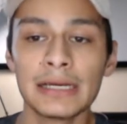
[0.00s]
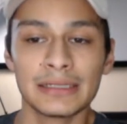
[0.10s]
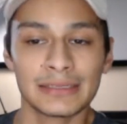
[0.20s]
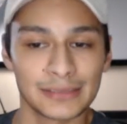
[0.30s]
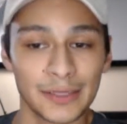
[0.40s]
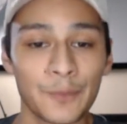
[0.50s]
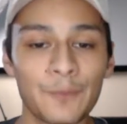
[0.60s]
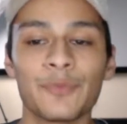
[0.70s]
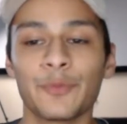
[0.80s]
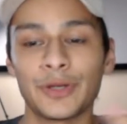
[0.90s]
So
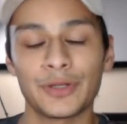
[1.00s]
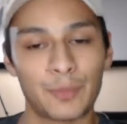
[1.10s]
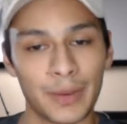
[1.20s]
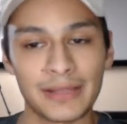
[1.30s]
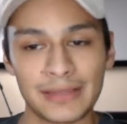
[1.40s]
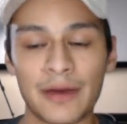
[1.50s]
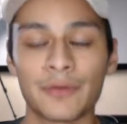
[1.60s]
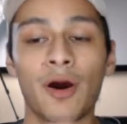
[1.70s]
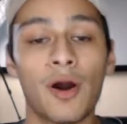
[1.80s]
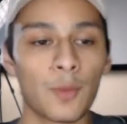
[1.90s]
we could break
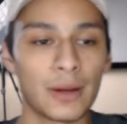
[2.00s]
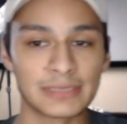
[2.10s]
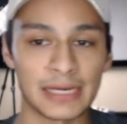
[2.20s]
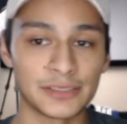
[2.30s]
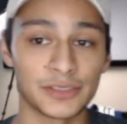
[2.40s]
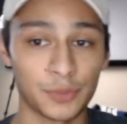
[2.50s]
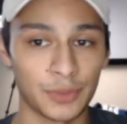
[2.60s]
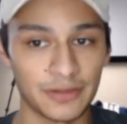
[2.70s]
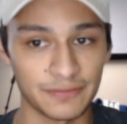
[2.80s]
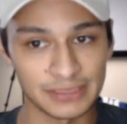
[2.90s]
down our website into
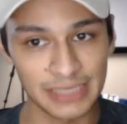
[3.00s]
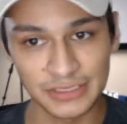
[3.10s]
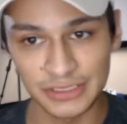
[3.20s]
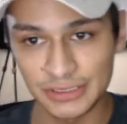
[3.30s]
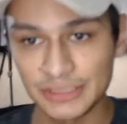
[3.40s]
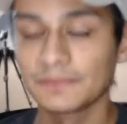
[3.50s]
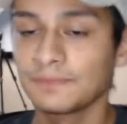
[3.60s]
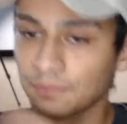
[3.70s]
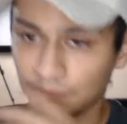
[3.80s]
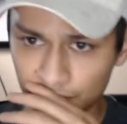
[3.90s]
3 different sections
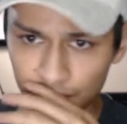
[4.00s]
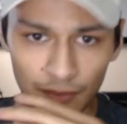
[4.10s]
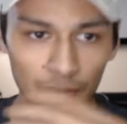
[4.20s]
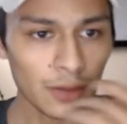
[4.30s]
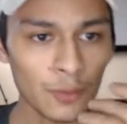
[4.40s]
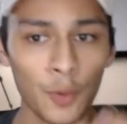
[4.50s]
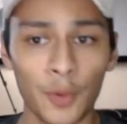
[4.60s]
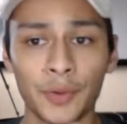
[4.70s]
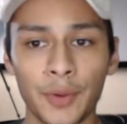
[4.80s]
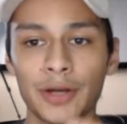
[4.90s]
when
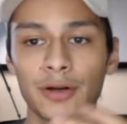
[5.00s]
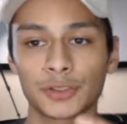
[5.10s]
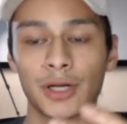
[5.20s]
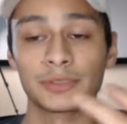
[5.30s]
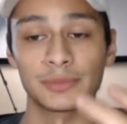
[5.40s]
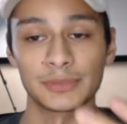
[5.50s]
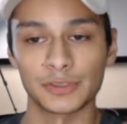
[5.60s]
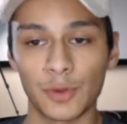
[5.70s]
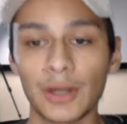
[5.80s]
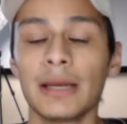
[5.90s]
we're creating our dropshipping
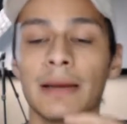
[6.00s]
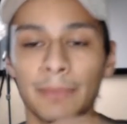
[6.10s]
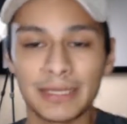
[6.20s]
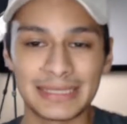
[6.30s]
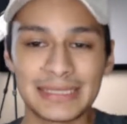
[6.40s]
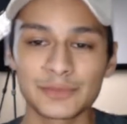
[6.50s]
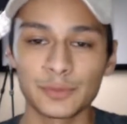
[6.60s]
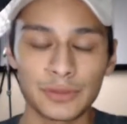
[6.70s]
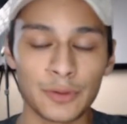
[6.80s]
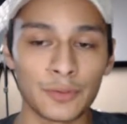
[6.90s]
store. But this
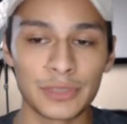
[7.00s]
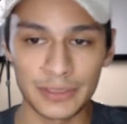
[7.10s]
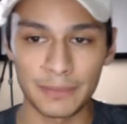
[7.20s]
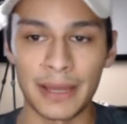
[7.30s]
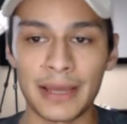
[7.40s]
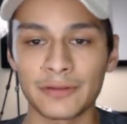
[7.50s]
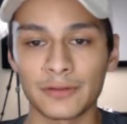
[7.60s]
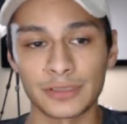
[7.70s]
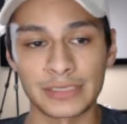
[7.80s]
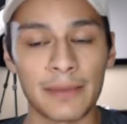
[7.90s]
would only depend
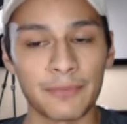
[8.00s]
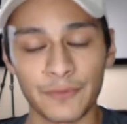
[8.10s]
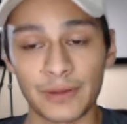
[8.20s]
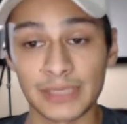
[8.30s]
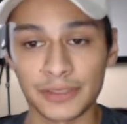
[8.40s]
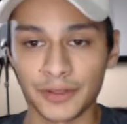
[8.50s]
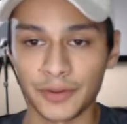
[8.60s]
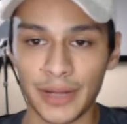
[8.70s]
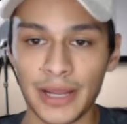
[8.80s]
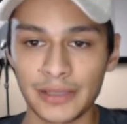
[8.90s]
on the type of website you're
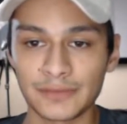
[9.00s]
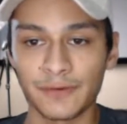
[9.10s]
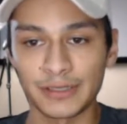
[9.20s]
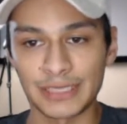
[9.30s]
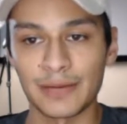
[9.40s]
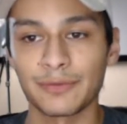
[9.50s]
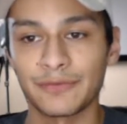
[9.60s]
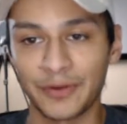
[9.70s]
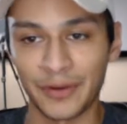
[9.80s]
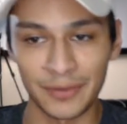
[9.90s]
creating. For example, if
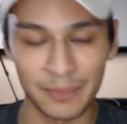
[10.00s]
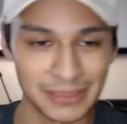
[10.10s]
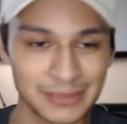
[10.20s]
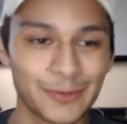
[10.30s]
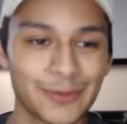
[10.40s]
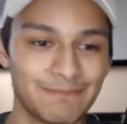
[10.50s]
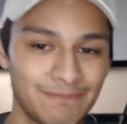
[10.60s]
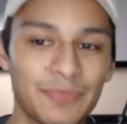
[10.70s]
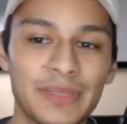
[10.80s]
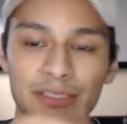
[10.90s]
you're creating the pet store,
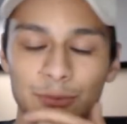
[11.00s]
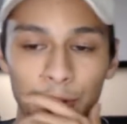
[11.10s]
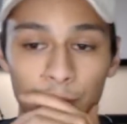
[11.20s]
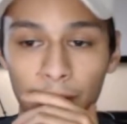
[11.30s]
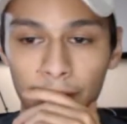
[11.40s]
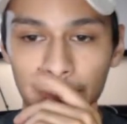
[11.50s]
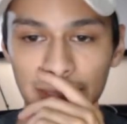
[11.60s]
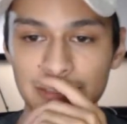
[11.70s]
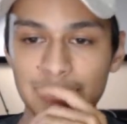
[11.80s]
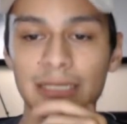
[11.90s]
this is what you want to
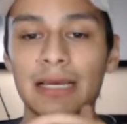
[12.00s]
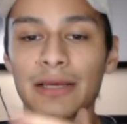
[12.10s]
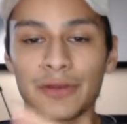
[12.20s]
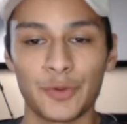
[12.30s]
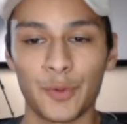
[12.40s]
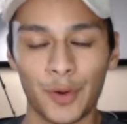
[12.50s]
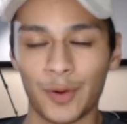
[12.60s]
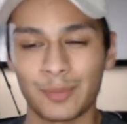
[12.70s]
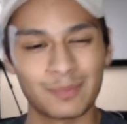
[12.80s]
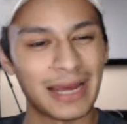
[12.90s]
base
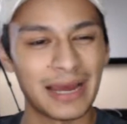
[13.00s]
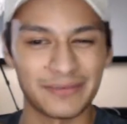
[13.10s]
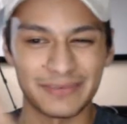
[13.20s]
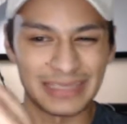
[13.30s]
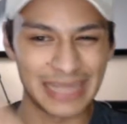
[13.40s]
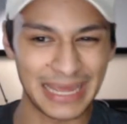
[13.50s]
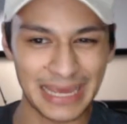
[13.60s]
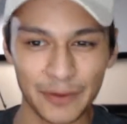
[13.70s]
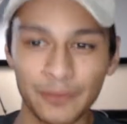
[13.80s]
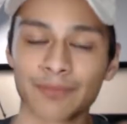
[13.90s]
your kind of
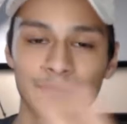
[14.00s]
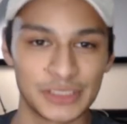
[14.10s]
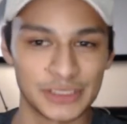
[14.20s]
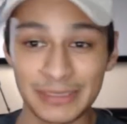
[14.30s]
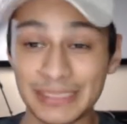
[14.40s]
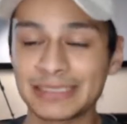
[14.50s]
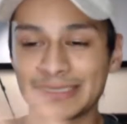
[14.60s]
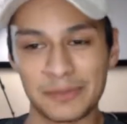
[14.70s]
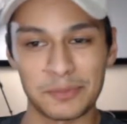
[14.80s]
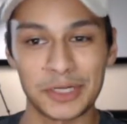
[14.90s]
layout, just
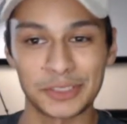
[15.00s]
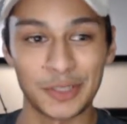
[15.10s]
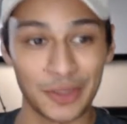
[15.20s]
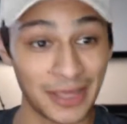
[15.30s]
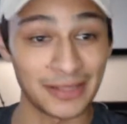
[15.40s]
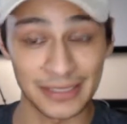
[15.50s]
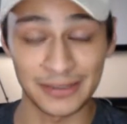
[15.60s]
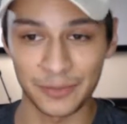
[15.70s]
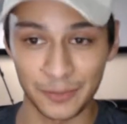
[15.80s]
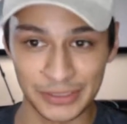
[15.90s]
because I'm pretty sure they did
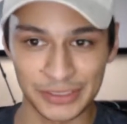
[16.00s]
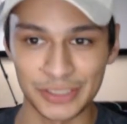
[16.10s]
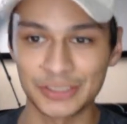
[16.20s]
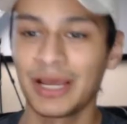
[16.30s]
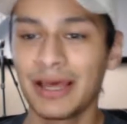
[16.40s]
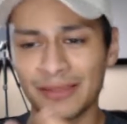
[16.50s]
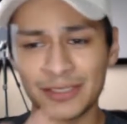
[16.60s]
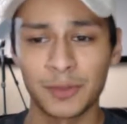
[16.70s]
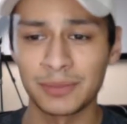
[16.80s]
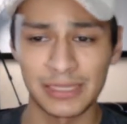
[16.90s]
their research.
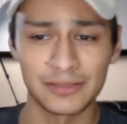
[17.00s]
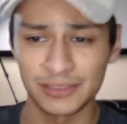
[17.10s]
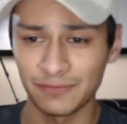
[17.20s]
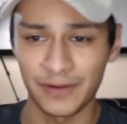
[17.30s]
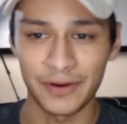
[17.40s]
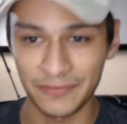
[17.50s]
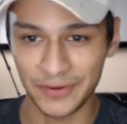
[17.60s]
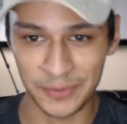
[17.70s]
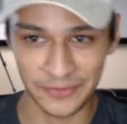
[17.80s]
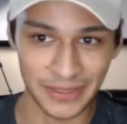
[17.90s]
This website looks very,
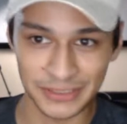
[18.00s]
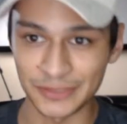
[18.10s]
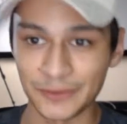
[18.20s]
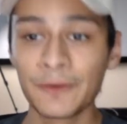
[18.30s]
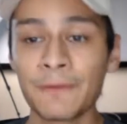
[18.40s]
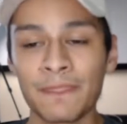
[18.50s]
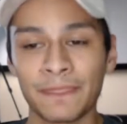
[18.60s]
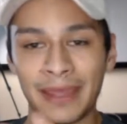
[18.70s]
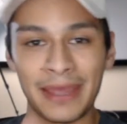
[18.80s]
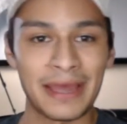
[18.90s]
very professional,
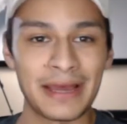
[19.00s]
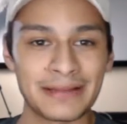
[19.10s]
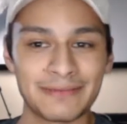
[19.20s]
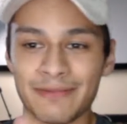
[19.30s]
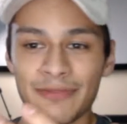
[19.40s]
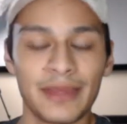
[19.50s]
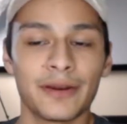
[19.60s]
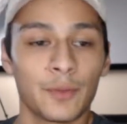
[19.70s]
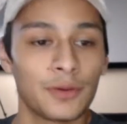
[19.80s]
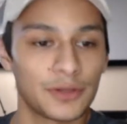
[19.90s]
and they
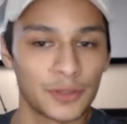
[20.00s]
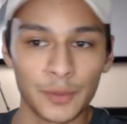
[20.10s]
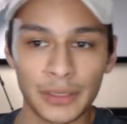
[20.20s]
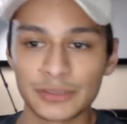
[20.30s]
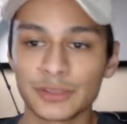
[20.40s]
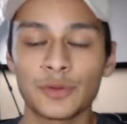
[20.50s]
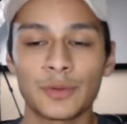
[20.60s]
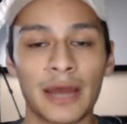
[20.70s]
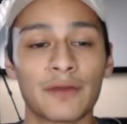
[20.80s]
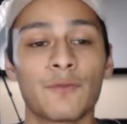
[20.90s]
know what they're doing. So you
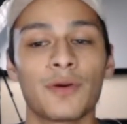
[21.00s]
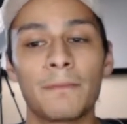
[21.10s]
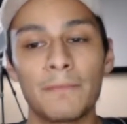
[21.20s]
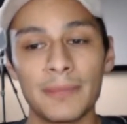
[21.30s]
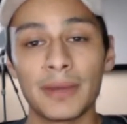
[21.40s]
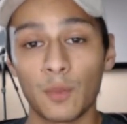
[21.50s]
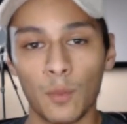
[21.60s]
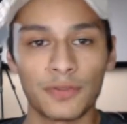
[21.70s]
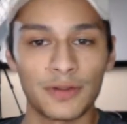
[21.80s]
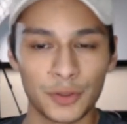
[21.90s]
kind of want to mimic
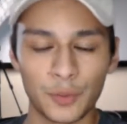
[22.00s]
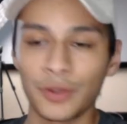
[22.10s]
what they're doing.